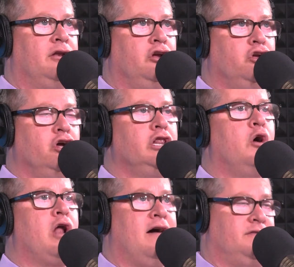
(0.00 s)
And good
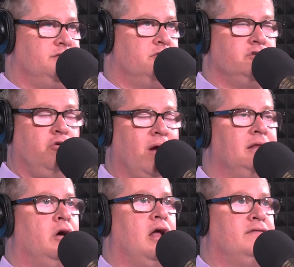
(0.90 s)
loan officers,
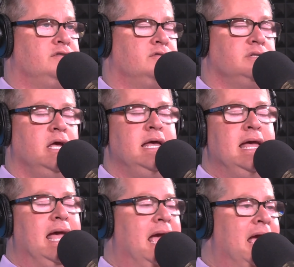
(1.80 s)
great loan officers,
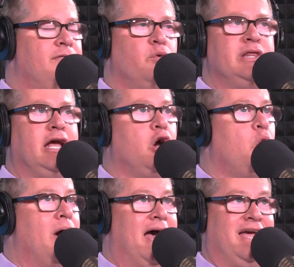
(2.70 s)
even when they
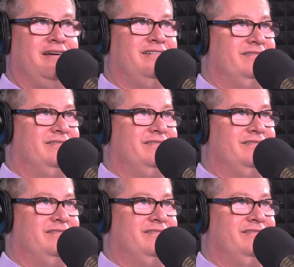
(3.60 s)
go away,